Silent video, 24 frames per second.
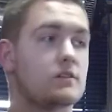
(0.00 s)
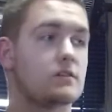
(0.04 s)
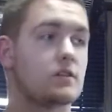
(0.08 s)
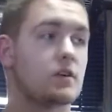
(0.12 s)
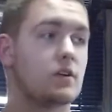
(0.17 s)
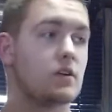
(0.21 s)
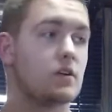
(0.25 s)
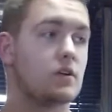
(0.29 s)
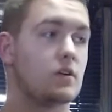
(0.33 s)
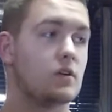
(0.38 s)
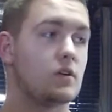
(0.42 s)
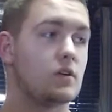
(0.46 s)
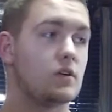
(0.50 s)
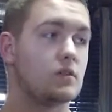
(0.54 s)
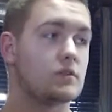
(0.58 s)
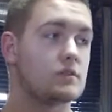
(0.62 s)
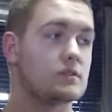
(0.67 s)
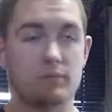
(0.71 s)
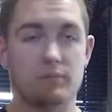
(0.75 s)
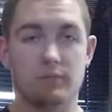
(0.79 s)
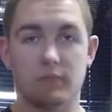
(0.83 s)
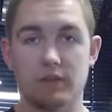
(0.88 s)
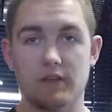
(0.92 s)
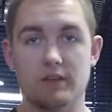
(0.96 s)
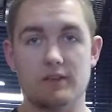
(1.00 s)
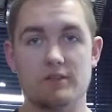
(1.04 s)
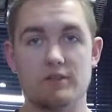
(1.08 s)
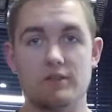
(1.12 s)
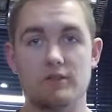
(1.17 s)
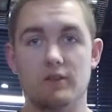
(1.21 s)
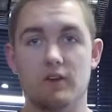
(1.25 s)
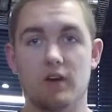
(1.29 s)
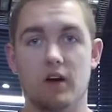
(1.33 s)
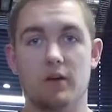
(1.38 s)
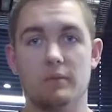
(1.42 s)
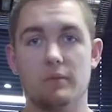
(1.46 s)
So please
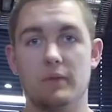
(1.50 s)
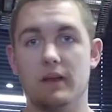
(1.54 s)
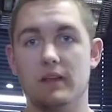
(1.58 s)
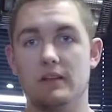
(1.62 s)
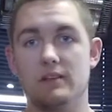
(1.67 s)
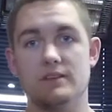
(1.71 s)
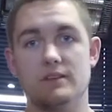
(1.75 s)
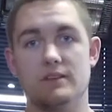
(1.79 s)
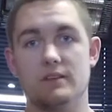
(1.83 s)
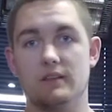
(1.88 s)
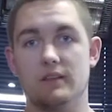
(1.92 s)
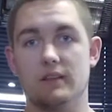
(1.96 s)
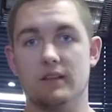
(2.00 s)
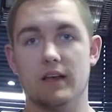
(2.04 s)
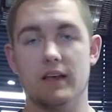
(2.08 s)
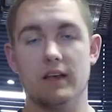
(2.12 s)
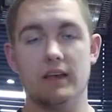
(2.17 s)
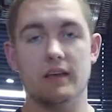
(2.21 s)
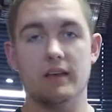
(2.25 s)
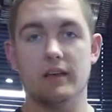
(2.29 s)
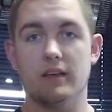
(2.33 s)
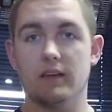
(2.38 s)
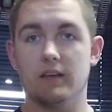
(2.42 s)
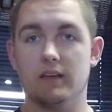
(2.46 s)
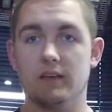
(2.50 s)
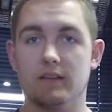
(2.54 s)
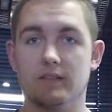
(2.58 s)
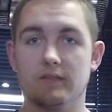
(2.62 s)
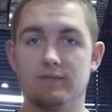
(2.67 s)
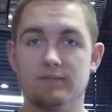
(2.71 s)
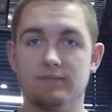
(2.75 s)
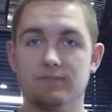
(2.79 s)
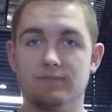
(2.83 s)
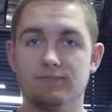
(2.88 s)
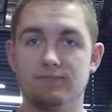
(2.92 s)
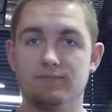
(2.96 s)
do comment and like,
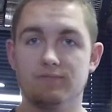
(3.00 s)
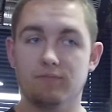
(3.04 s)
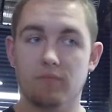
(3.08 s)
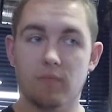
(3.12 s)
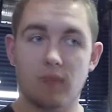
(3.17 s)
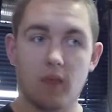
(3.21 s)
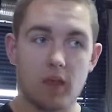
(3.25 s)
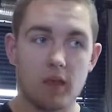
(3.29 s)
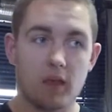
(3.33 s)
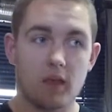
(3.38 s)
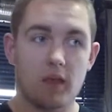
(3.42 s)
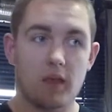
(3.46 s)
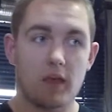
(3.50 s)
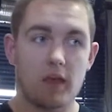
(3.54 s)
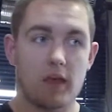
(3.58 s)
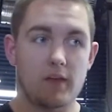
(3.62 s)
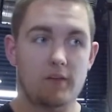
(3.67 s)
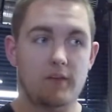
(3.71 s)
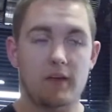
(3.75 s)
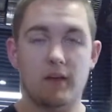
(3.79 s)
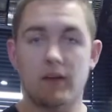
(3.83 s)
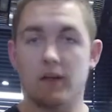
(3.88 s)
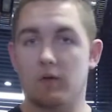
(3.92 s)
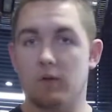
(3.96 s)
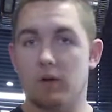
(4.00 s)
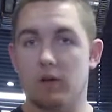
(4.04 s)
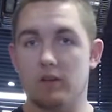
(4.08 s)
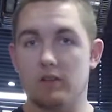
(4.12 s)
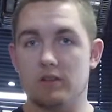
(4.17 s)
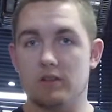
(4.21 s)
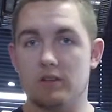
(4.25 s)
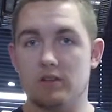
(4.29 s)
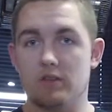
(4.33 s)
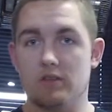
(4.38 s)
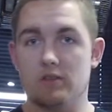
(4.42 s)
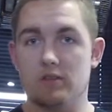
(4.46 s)
and if any
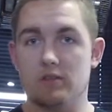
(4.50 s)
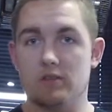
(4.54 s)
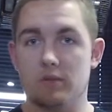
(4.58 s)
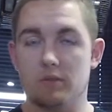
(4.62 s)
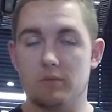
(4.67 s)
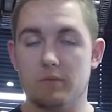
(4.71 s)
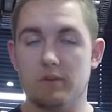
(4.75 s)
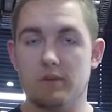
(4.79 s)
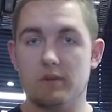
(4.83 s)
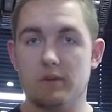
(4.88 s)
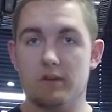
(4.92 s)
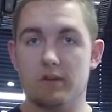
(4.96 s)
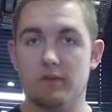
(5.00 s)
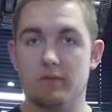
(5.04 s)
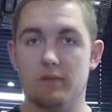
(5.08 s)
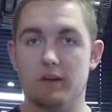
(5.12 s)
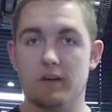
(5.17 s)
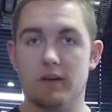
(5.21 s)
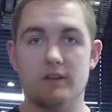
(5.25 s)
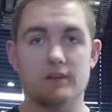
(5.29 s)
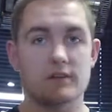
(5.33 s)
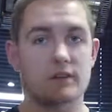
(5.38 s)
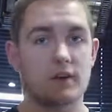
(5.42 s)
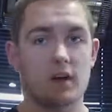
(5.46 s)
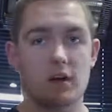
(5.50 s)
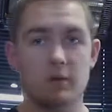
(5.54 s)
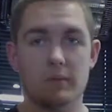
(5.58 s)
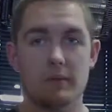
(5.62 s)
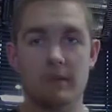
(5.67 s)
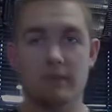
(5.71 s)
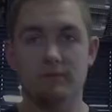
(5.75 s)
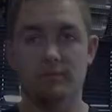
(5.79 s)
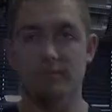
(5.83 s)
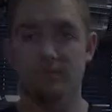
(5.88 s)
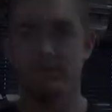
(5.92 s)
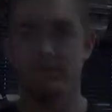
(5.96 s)
questions, don't be afraid to comment.